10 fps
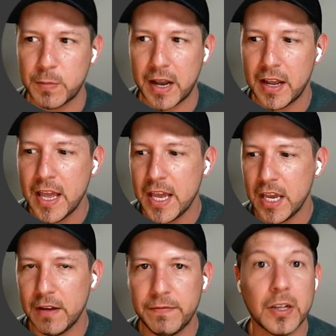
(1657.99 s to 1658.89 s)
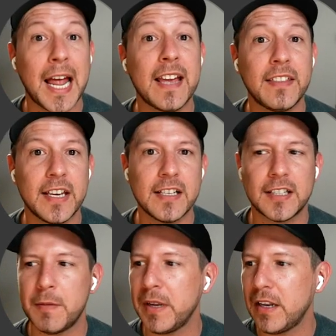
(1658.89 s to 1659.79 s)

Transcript: But if you like these, let me